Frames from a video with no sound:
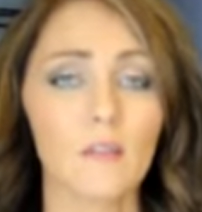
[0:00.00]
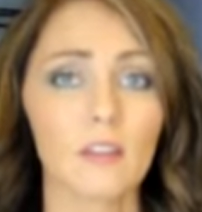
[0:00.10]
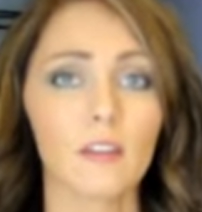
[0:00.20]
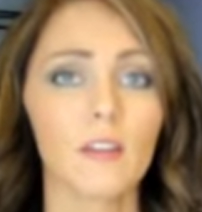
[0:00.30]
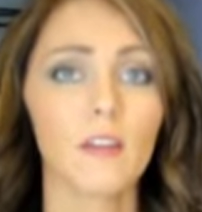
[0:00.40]

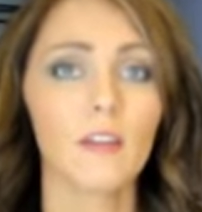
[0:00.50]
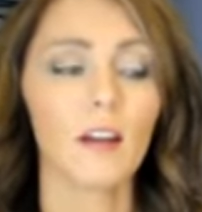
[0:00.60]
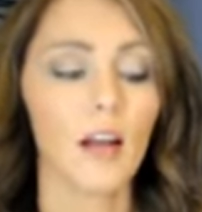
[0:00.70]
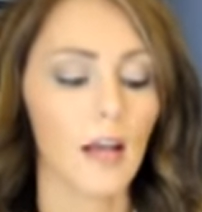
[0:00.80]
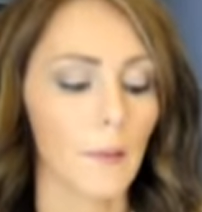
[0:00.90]
and
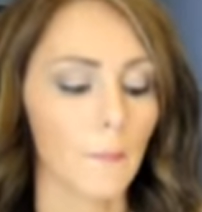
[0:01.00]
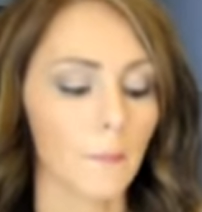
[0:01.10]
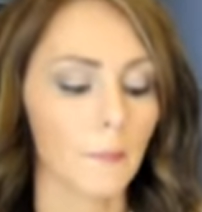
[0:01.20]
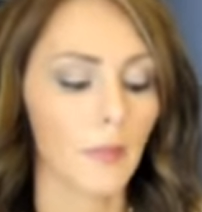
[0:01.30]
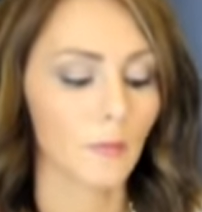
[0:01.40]

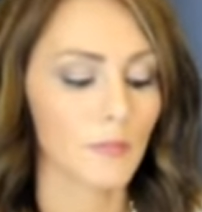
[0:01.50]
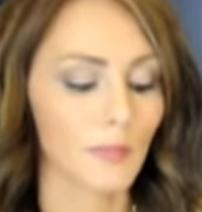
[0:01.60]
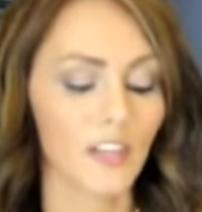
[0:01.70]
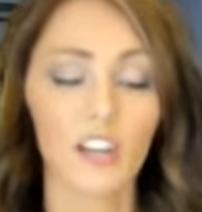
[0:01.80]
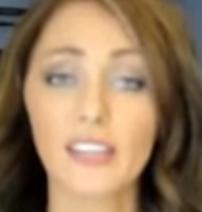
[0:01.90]
helps me
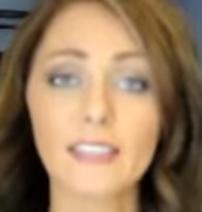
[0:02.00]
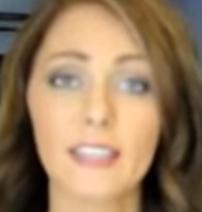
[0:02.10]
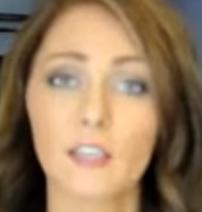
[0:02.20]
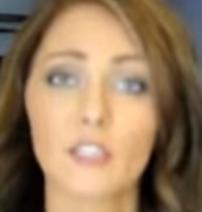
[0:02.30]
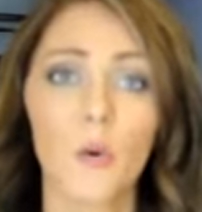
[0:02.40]
not get
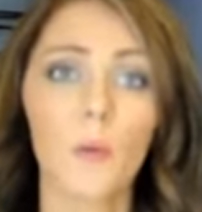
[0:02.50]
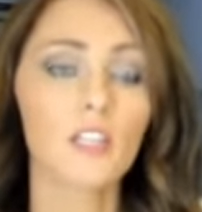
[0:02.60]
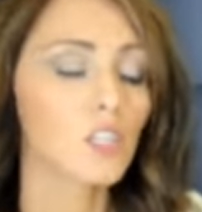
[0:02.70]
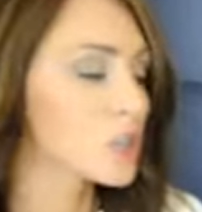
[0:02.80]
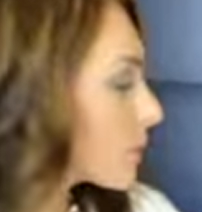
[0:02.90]
sick so
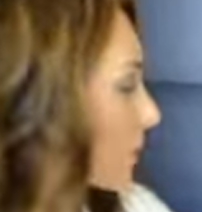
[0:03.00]
much.